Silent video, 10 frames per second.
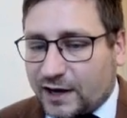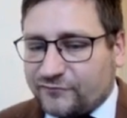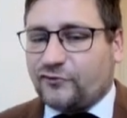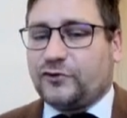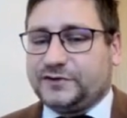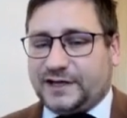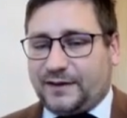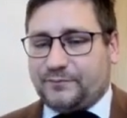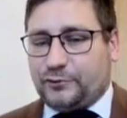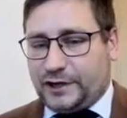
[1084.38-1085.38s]
avoid
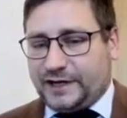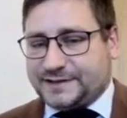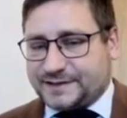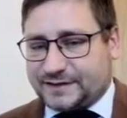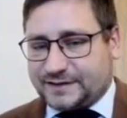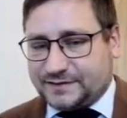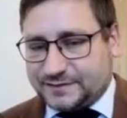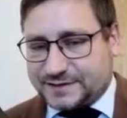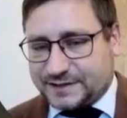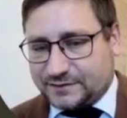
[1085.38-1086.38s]
embracing in
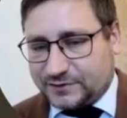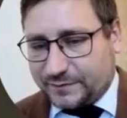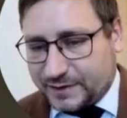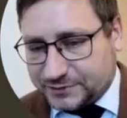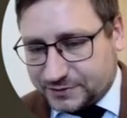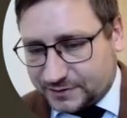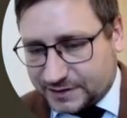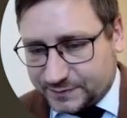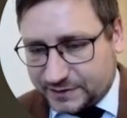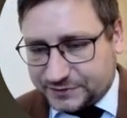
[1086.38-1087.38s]
single-dimensional
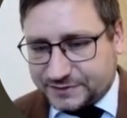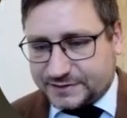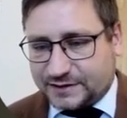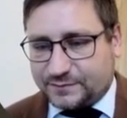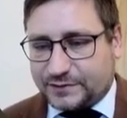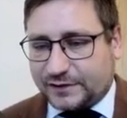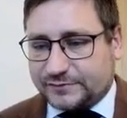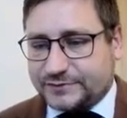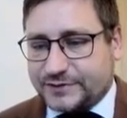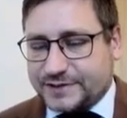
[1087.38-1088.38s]
explanations and
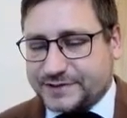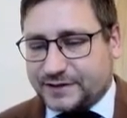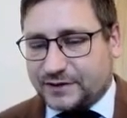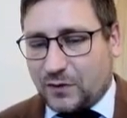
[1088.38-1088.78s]
prioritizing